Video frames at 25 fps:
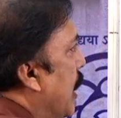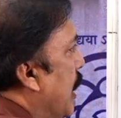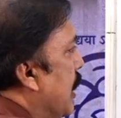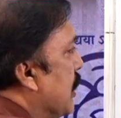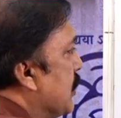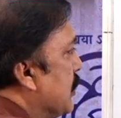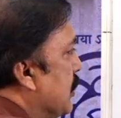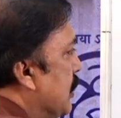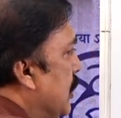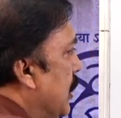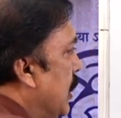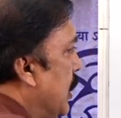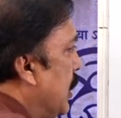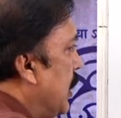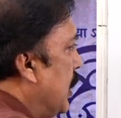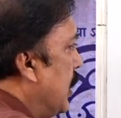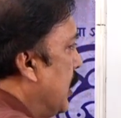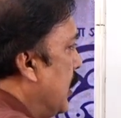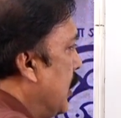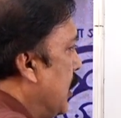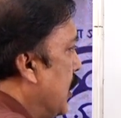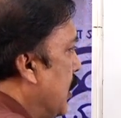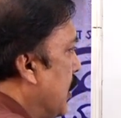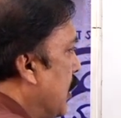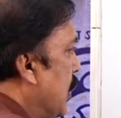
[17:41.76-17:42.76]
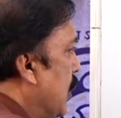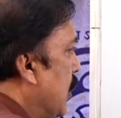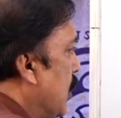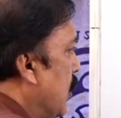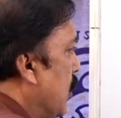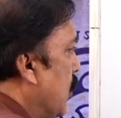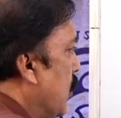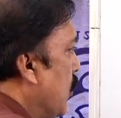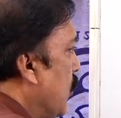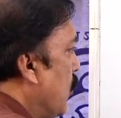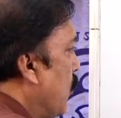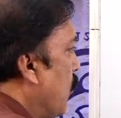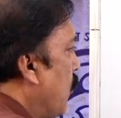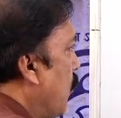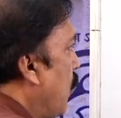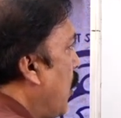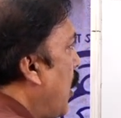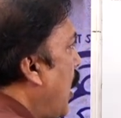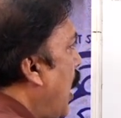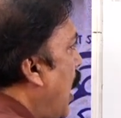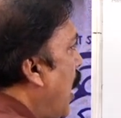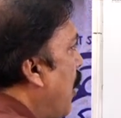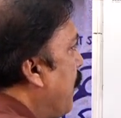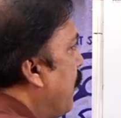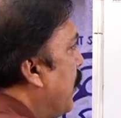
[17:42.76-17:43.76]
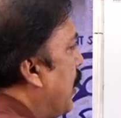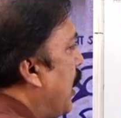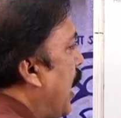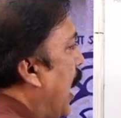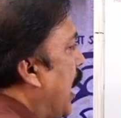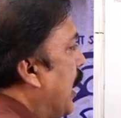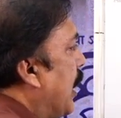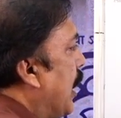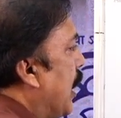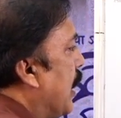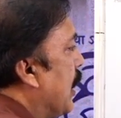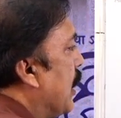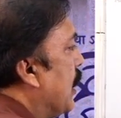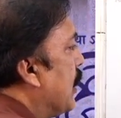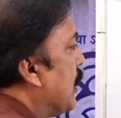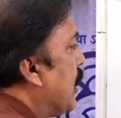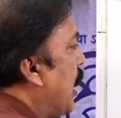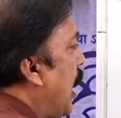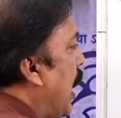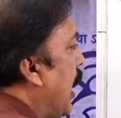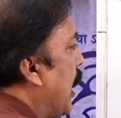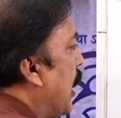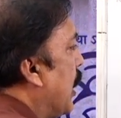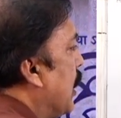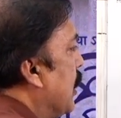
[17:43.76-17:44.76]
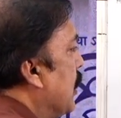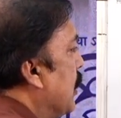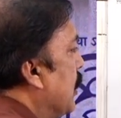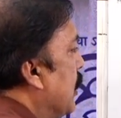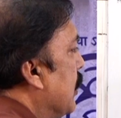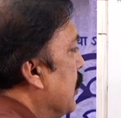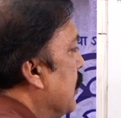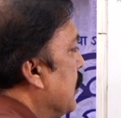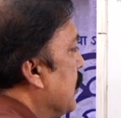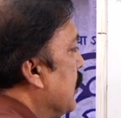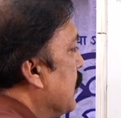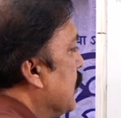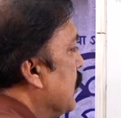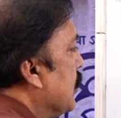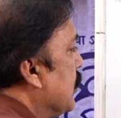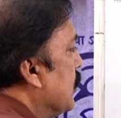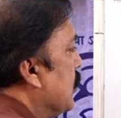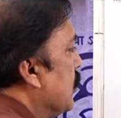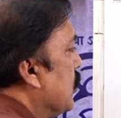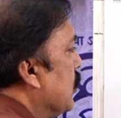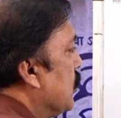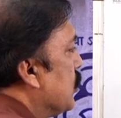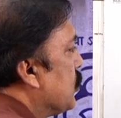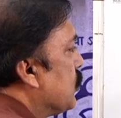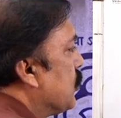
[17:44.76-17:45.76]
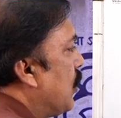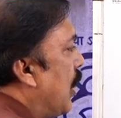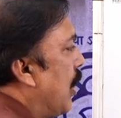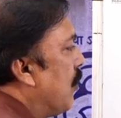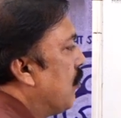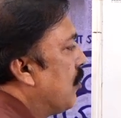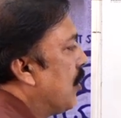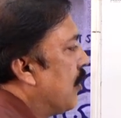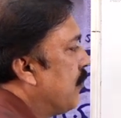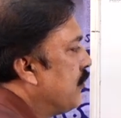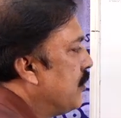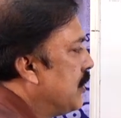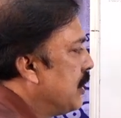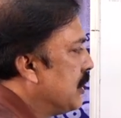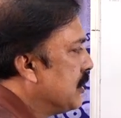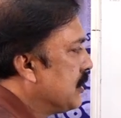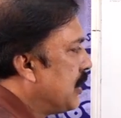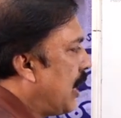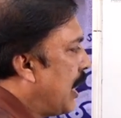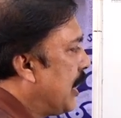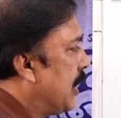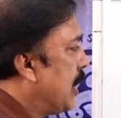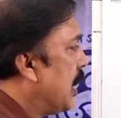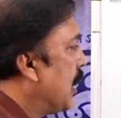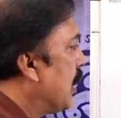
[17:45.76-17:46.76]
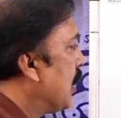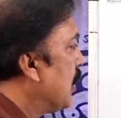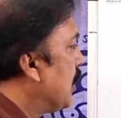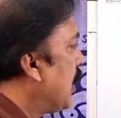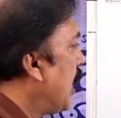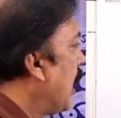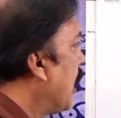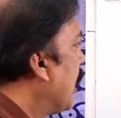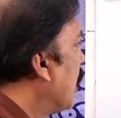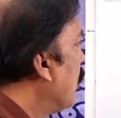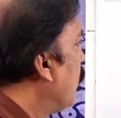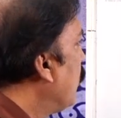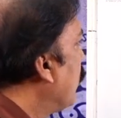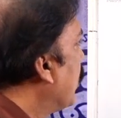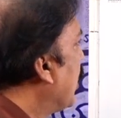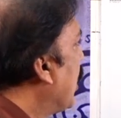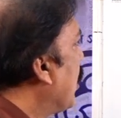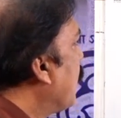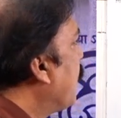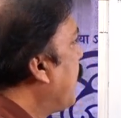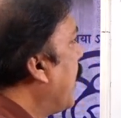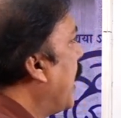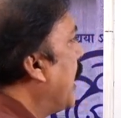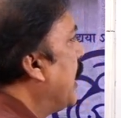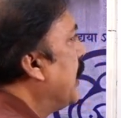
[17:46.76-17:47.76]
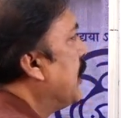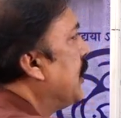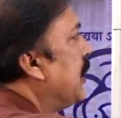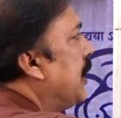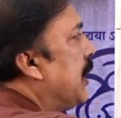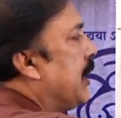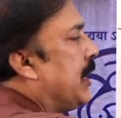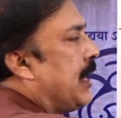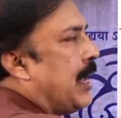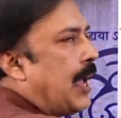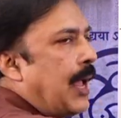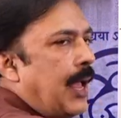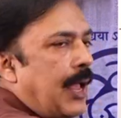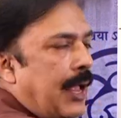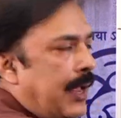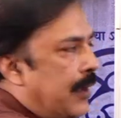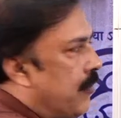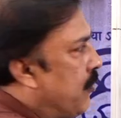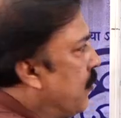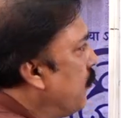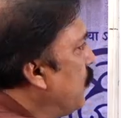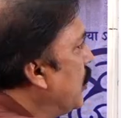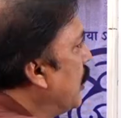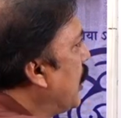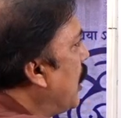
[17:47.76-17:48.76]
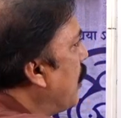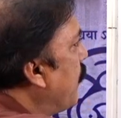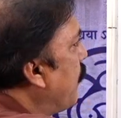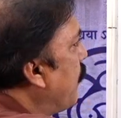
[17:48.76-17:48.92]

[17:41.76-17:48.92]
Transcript: AC, we have a right angle triangle. So out of this right angle triangle, we can find the area, we can